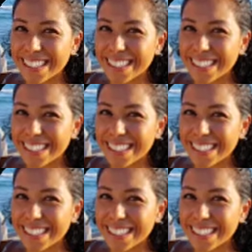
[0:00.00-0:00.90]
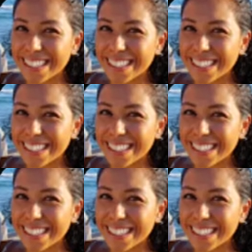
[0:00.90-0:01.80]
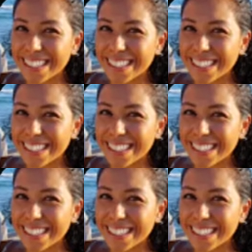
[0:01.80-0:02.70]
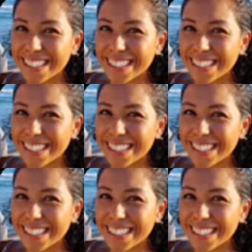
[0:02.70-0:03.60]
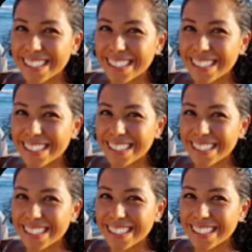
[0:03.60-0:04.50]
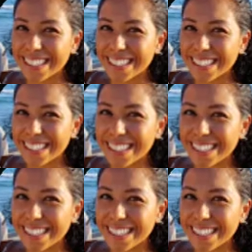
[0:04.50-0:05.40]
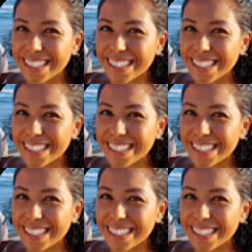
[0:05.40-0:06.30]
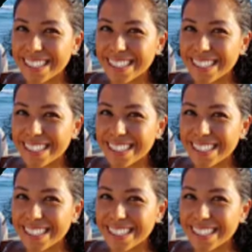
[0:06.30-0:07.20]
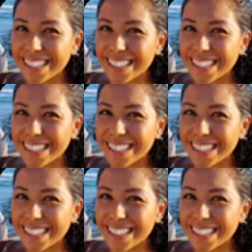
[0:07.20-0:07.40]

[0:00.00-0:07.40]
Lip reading: (not speaking)